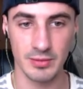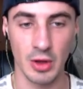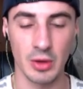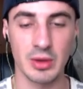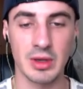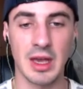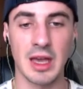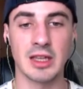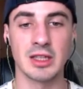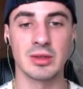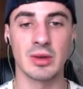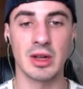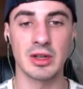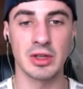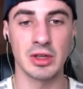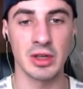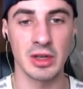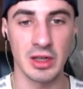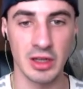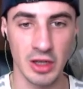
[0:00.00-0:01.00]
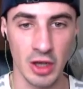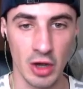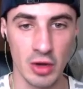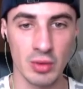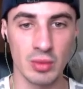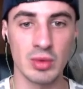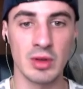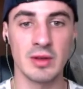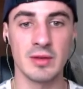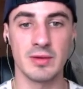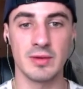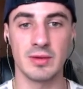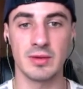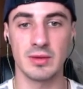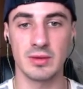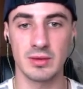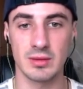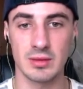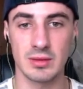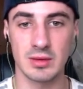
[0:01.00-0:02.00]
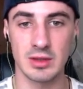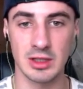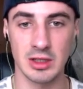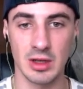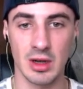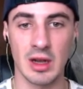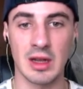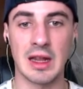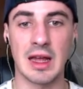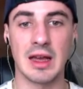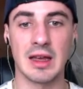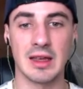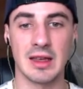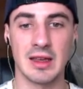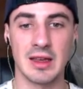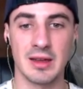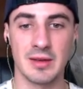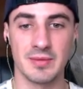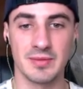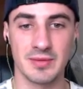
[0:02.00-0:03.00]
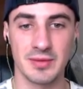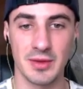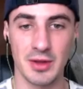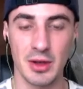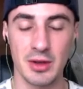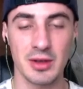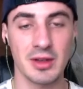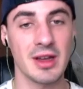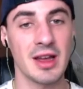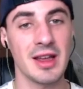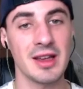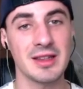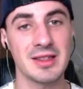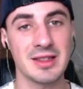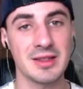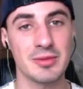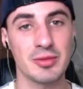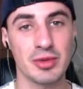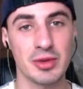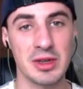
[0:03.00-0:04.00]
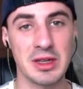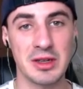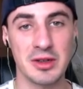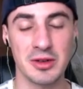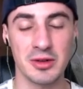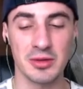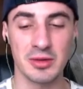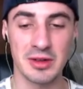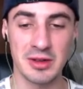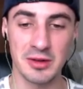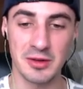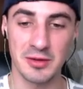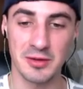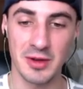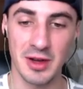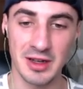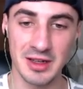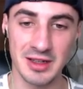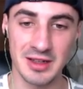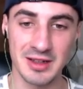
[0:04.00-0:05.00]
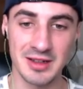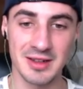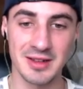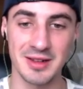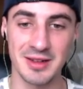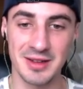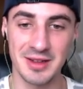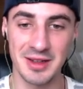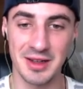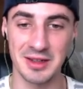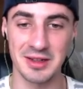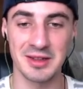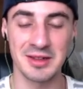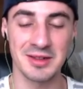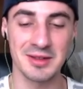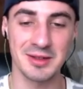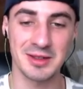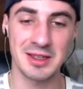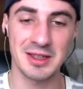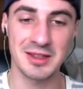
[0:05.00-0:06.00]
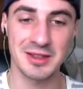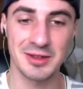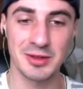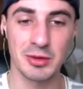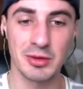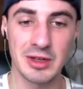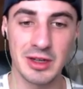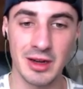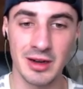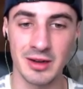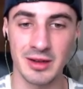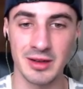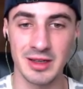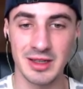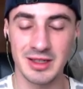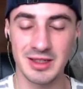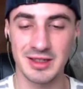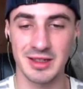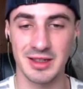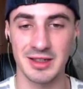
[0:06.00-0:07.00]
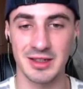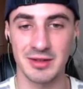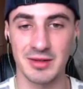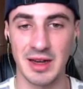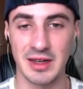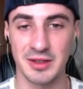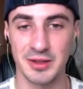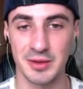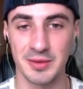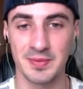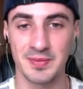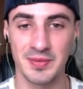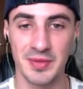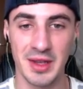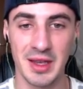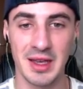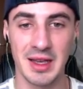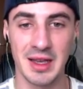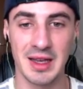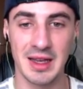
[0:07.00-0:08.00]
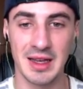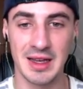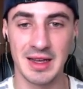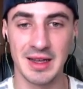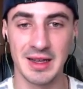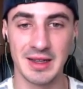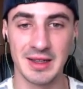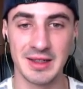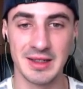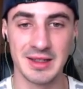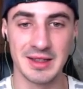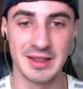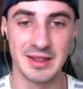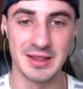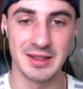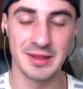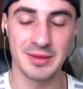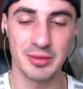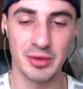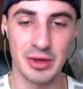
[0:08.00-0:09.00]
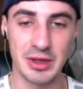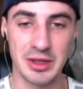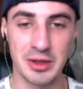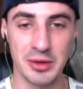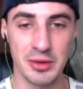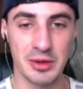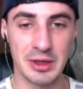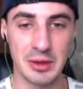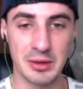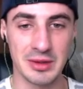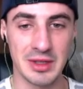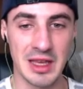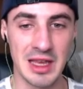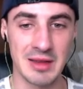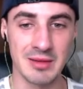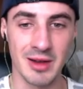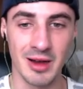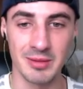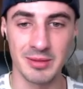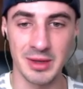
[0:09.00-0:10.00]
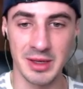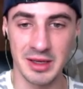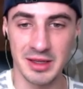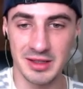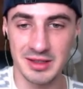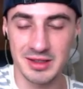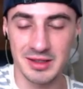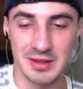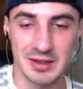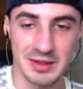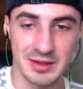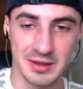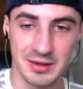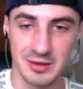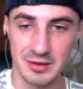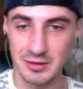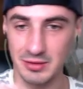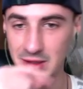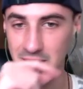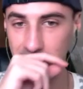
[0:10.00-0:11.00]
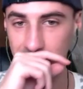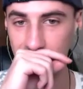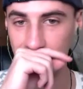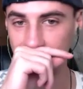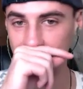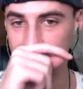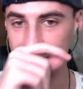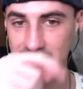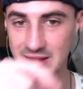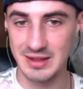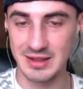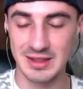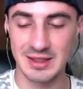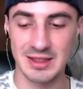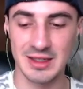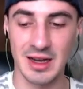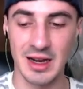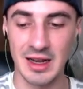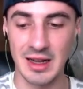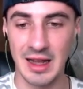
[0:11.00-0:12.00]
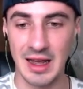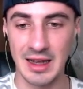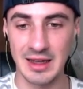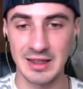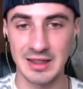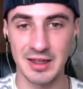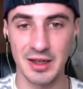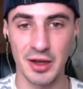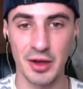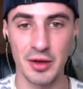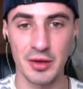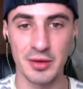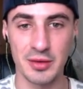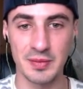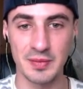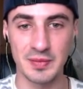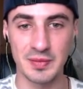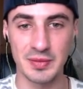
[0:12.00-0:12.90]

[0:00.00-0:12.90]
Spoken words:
Okay, so we're actually going to go with Twilight here. Okay, this is a pretty cool little fucking... I did not see the story going in this direction. It's a pretty cool little team up here. So you got Rika, Twilight and co.